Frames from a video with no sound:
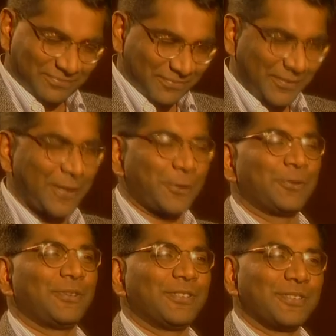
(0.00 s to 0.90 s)
David, how
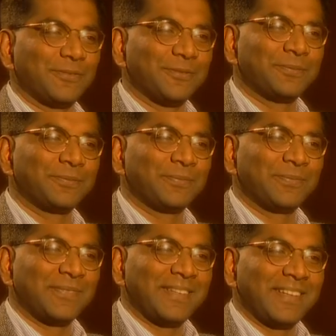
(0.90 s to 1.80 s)
large is the
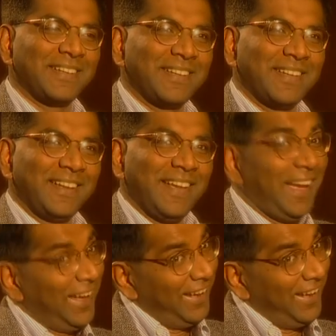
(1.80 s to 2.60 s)
advance that you've been paid?